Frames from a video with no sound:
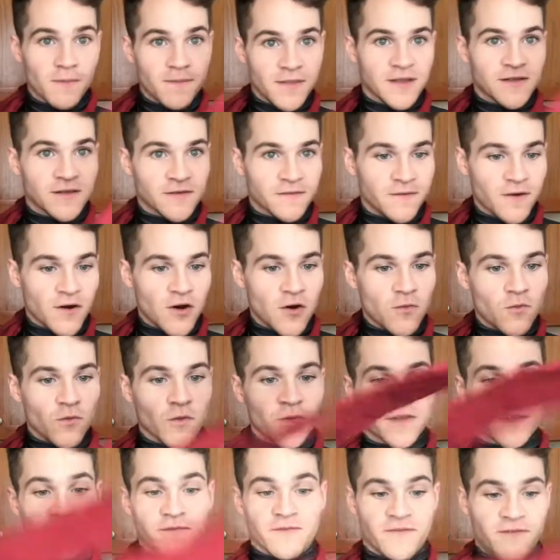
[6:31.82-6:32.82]
a piece of foam
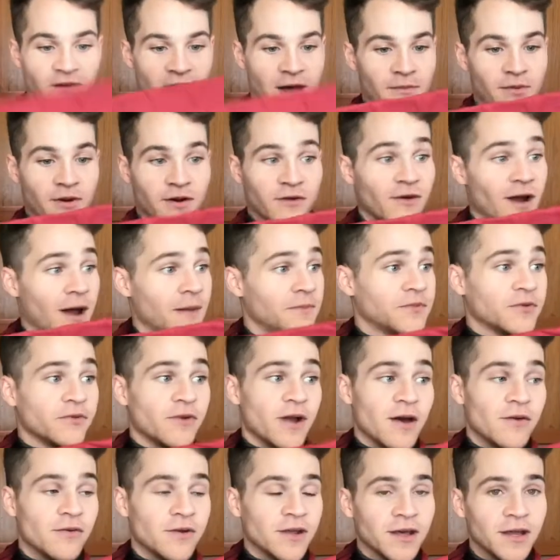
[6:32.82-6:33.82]
with some fabric wrapped
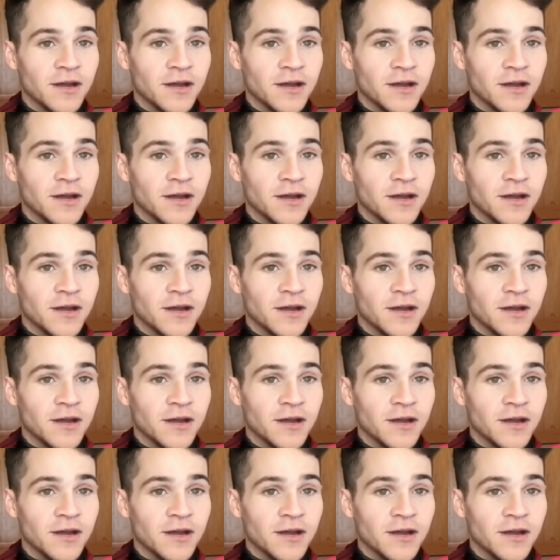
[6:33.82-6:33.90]
around